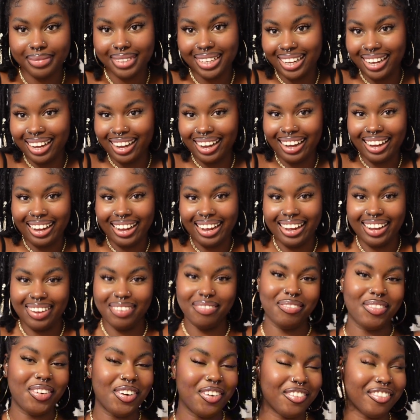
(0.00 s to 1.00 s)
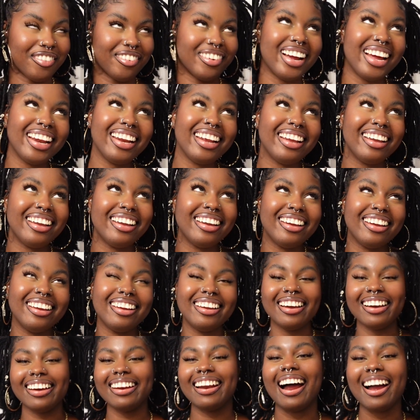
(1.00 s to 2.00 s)
I'm
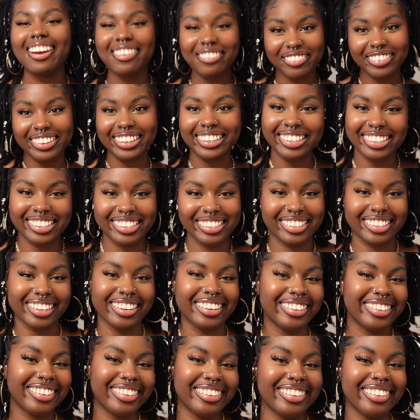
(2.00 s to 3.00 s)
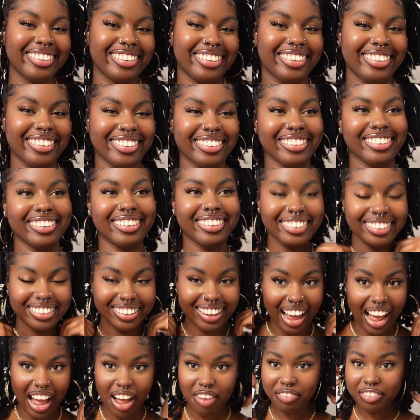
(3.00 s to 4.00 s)
ready. And I feel so cute.
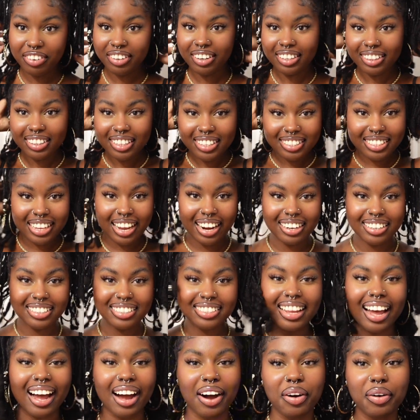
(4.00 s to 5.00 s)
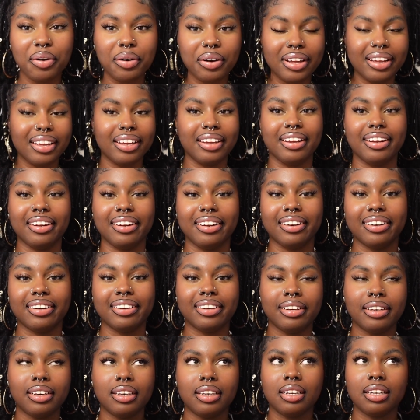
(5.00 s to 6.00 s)
I haven't done this hairstyle in
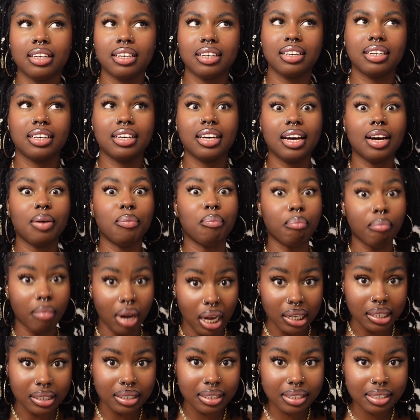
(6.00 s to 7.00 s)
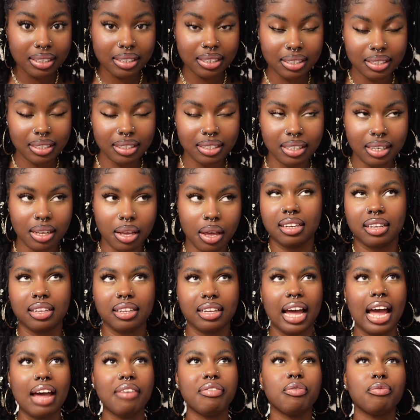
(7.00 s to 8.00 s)
months.
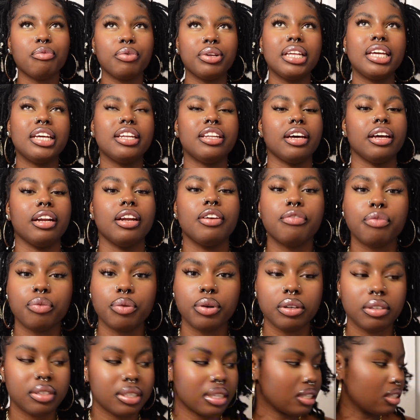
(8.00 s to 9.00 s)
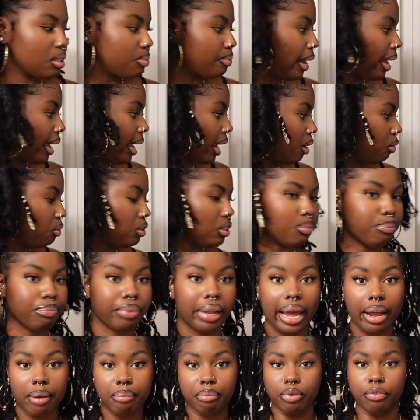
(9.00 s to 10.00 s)
I haven't really done it for real since my hair was
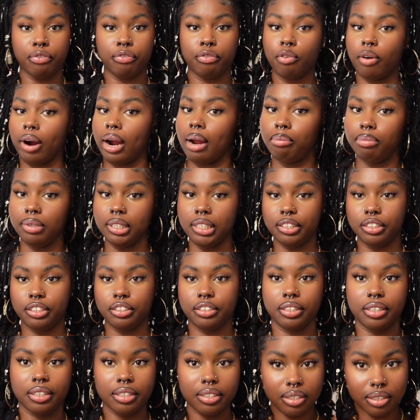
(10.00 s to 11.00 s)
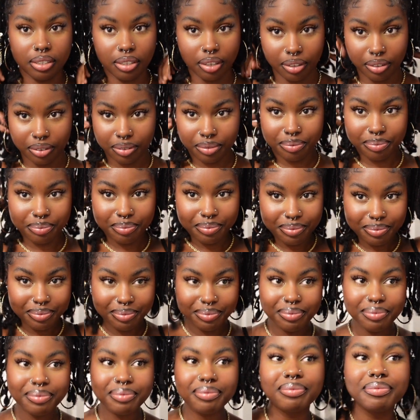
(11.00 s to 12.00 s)
black before I bleached it. So
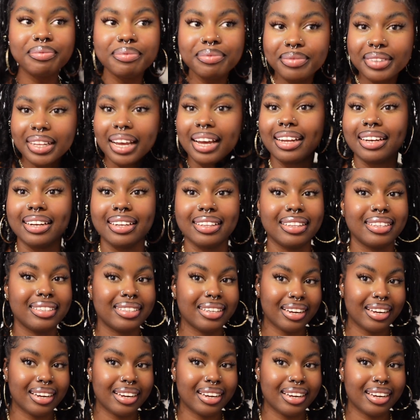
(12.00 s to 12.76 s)
I did this